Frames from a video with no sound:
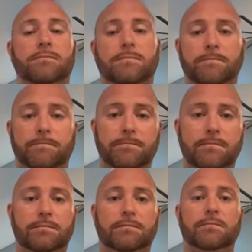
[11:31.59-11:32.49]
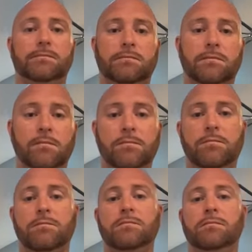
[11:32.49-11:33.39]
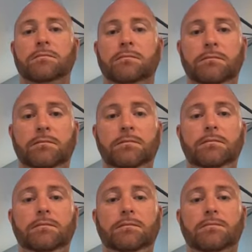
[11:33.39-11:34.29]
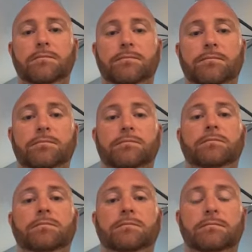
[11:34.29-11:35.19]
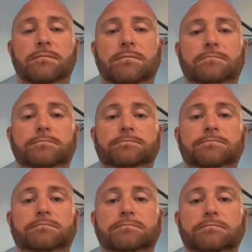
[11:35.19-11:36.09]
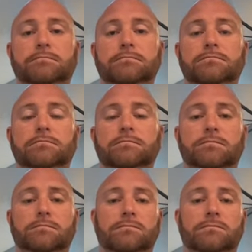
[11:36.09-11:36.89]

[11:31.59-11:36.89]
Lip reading: This person isn't speaking.